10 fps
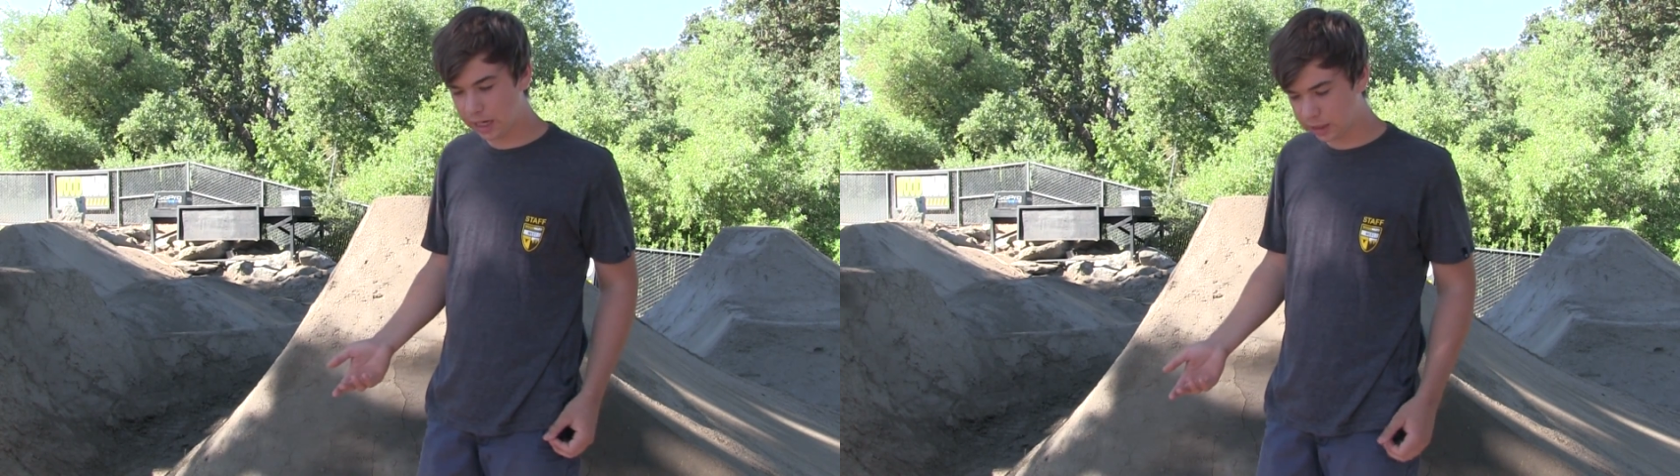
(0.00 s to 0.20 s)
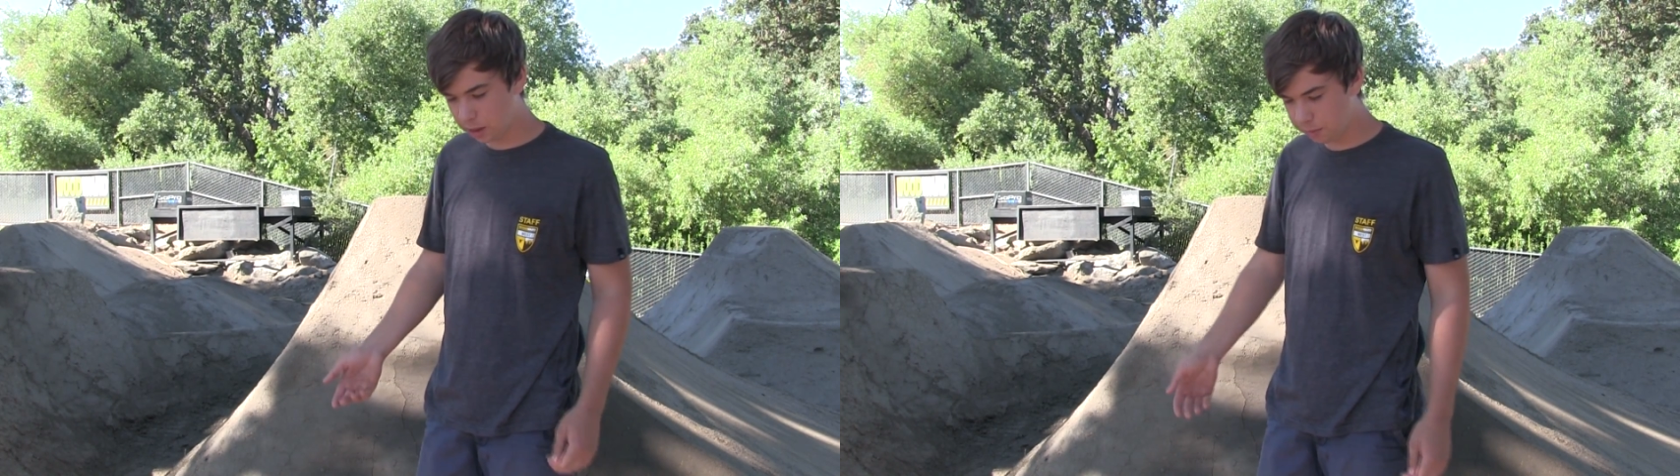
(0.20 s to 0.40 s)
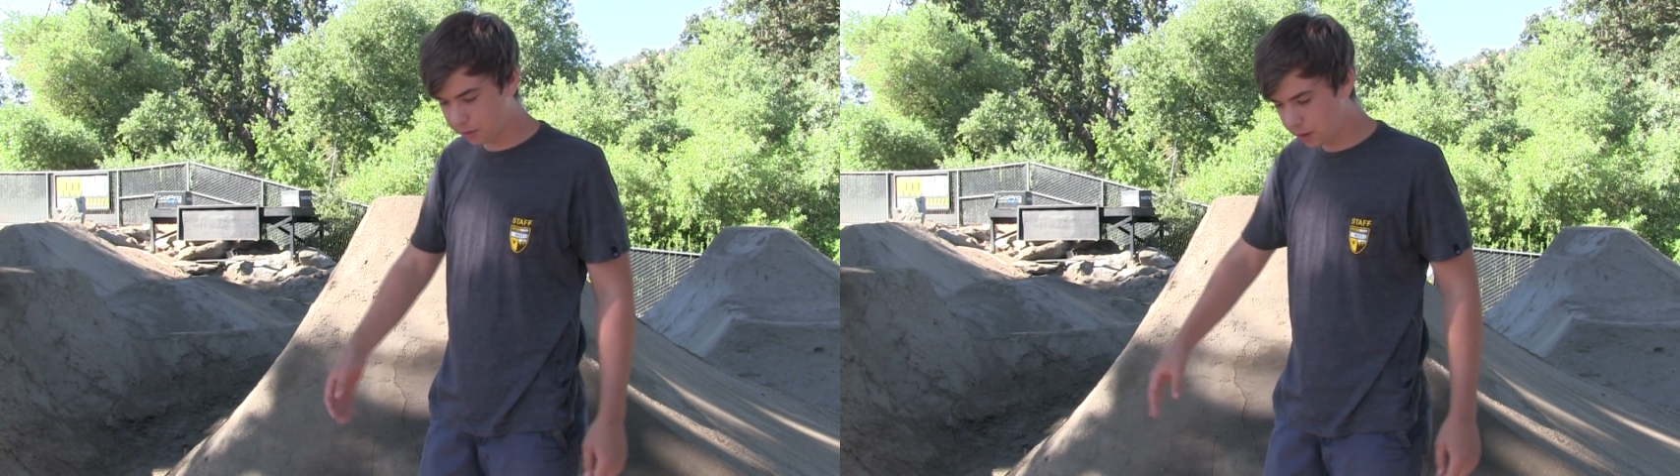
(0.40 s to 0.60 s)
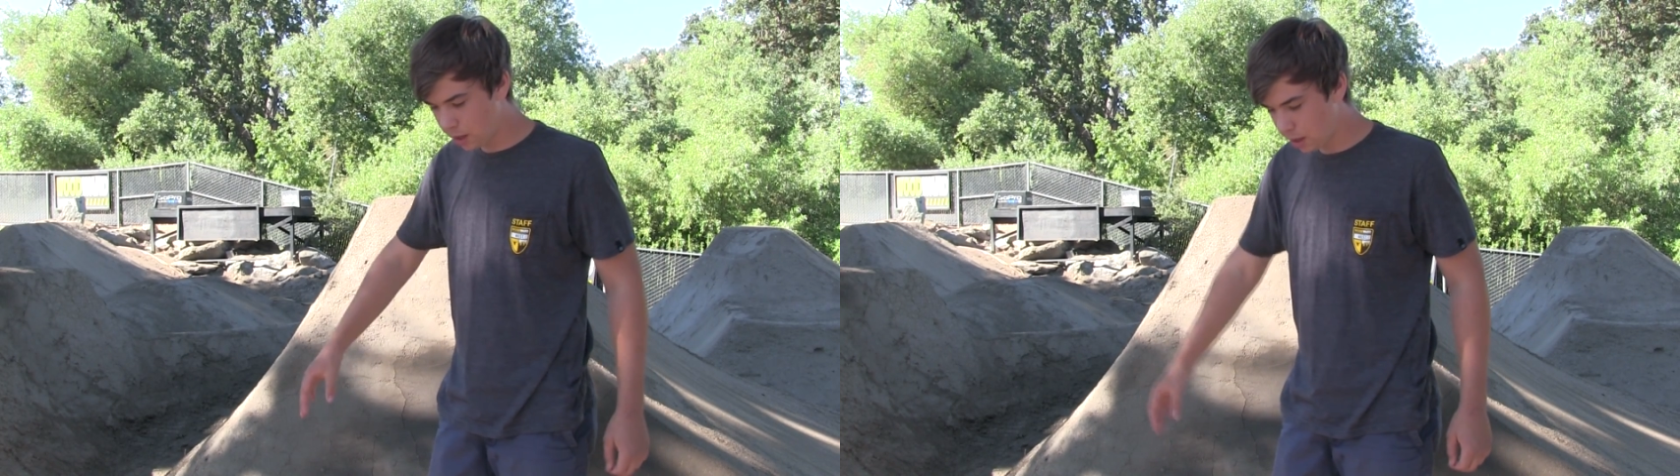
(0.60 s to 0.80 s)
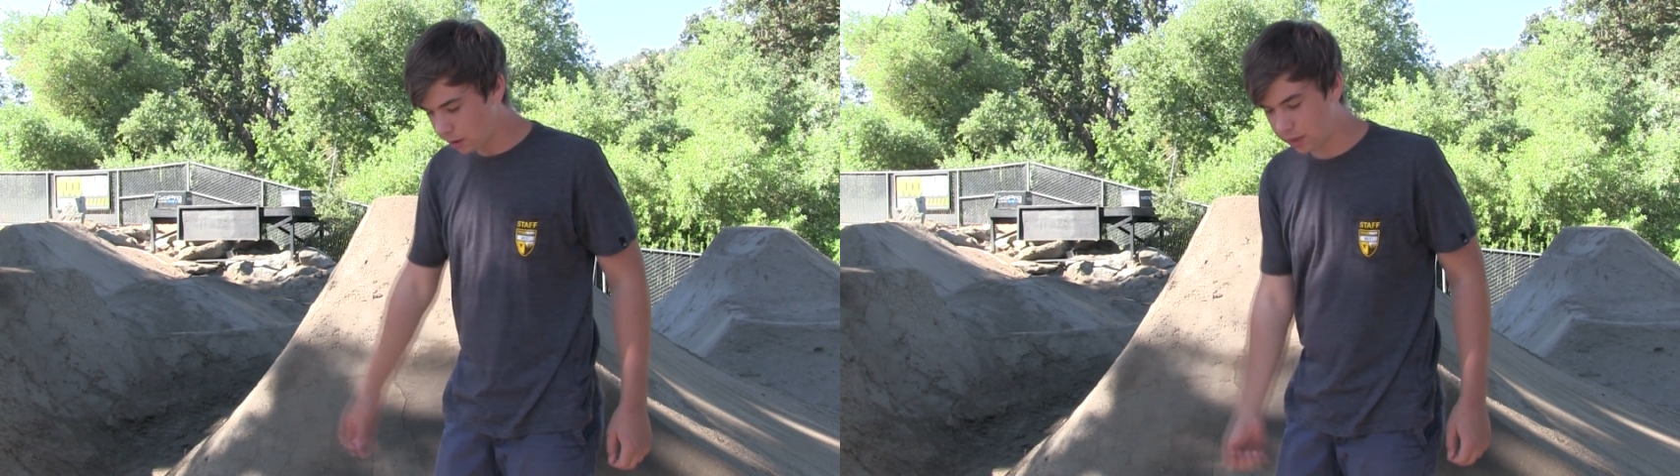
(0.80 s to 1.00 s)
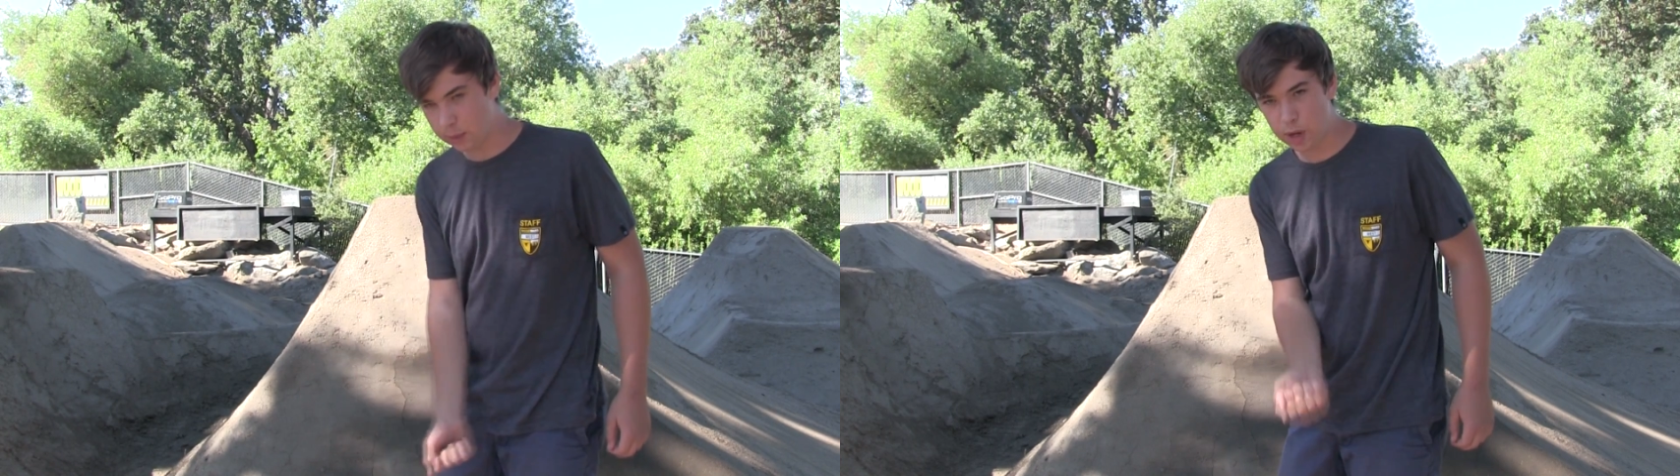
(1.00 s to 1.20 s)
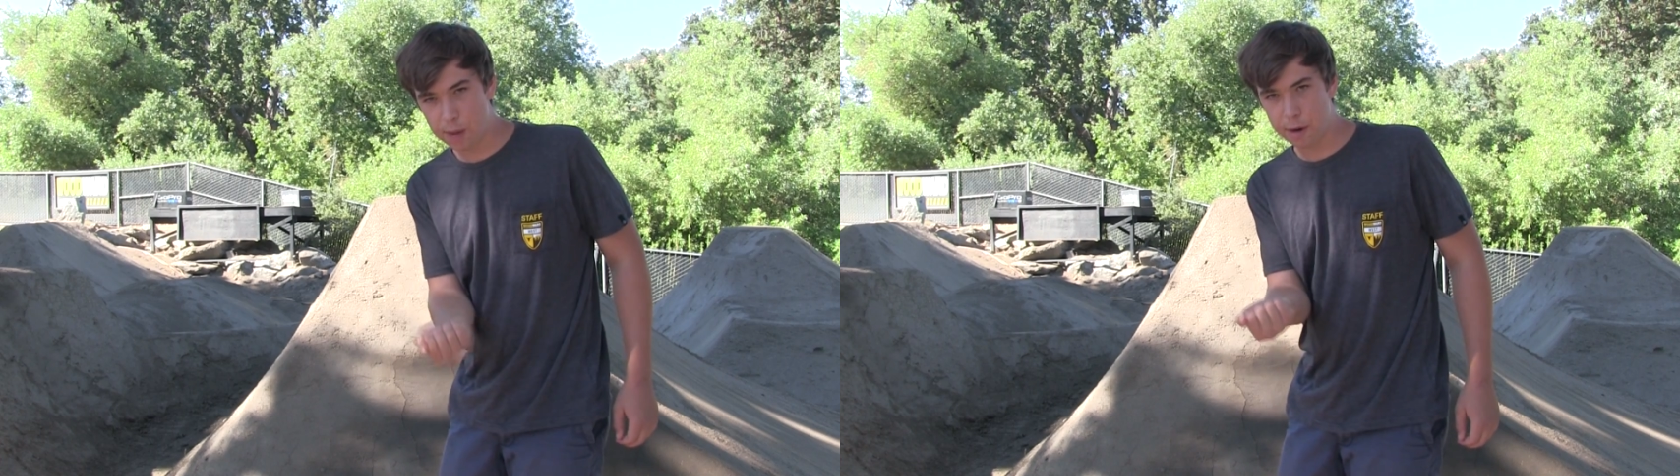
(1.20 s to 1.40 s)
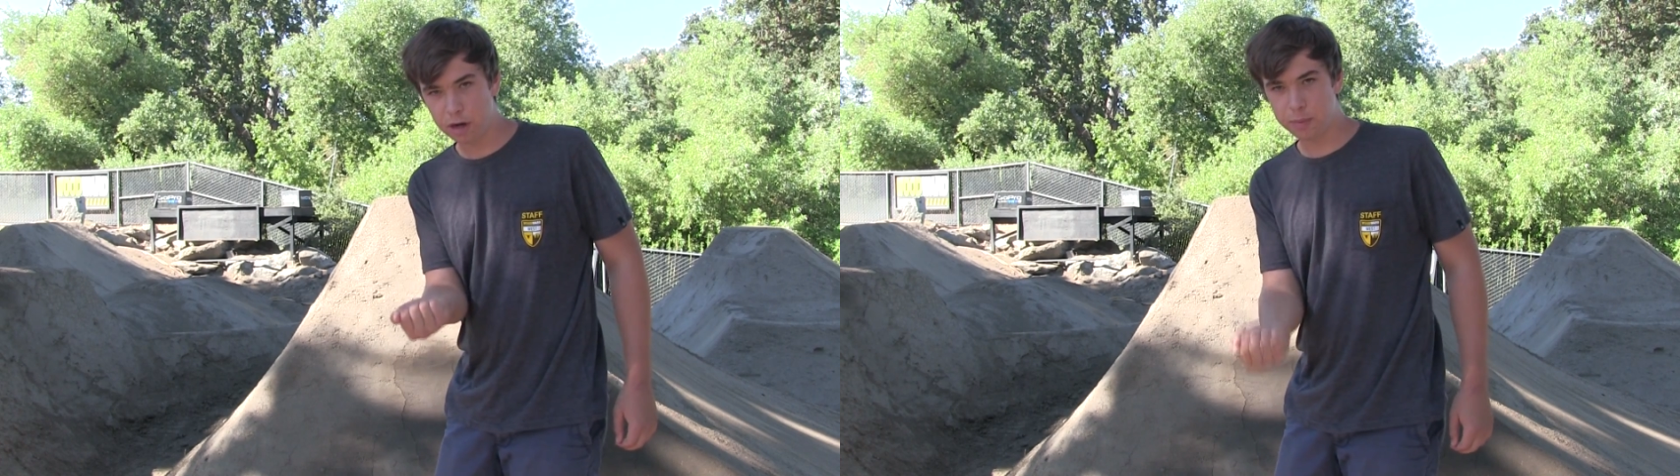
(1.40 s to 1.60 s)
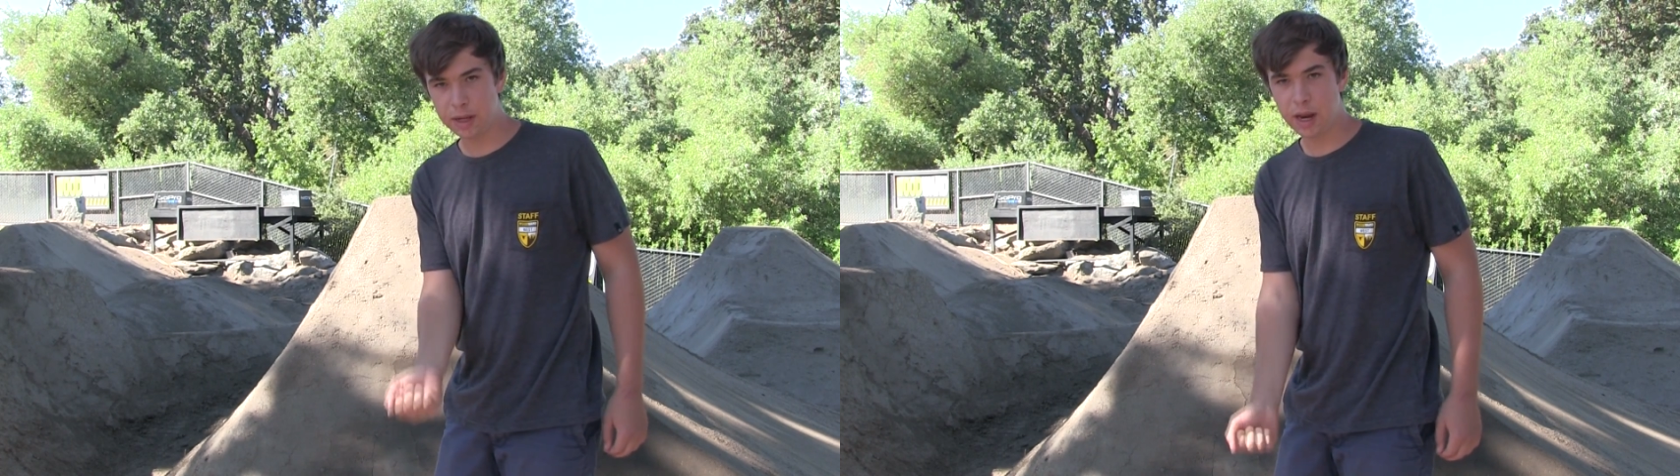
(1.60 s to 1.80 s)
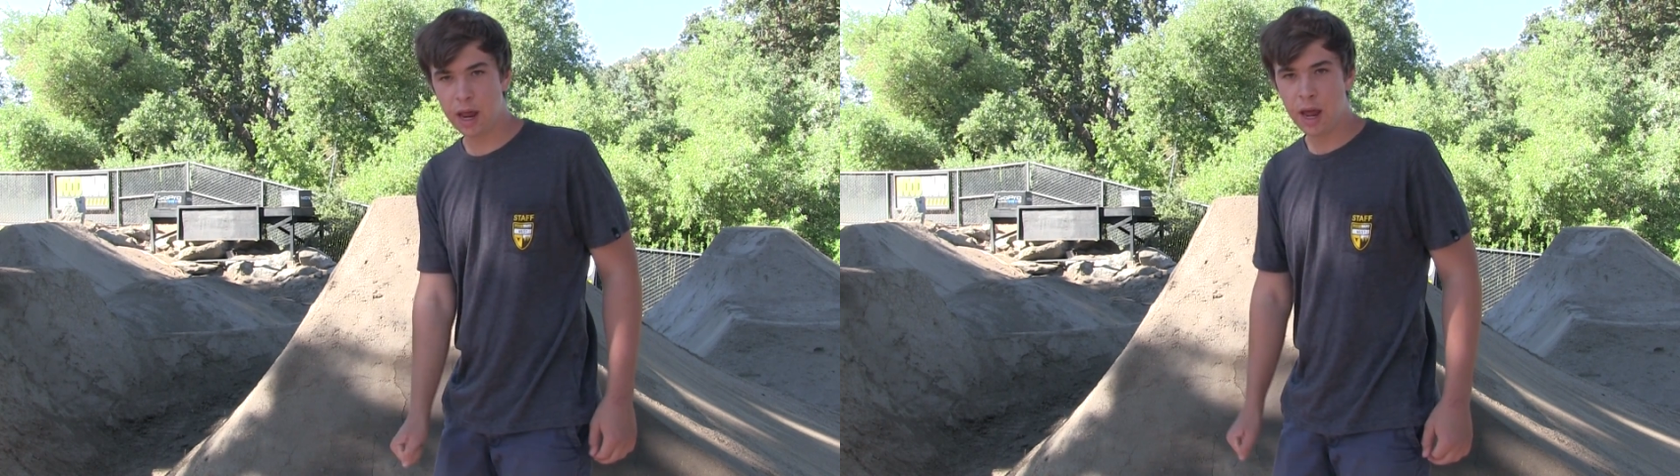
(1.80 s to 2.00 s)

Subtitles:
X-Ups same way I bar spin,